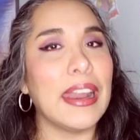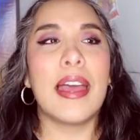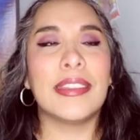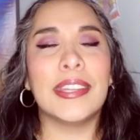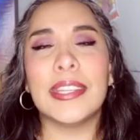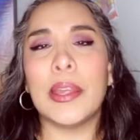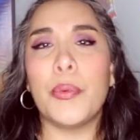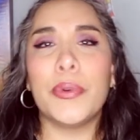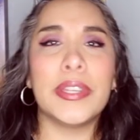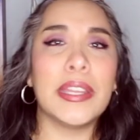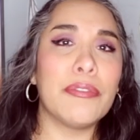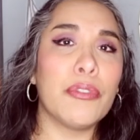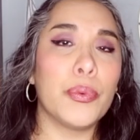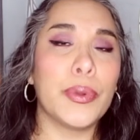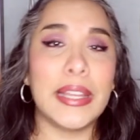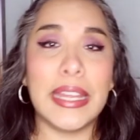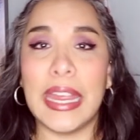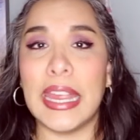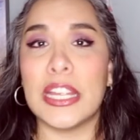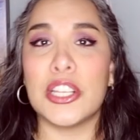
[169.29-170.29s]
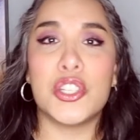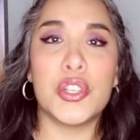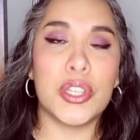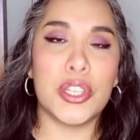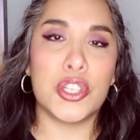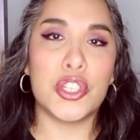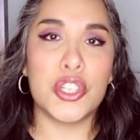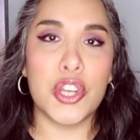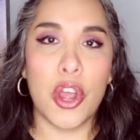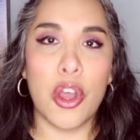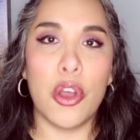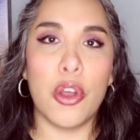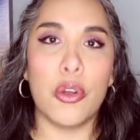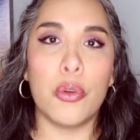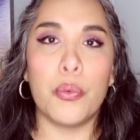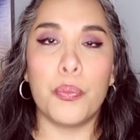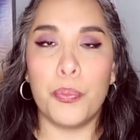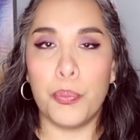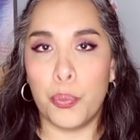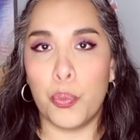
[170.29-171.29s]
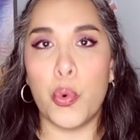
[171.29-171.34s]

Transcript: Since I was never really into the show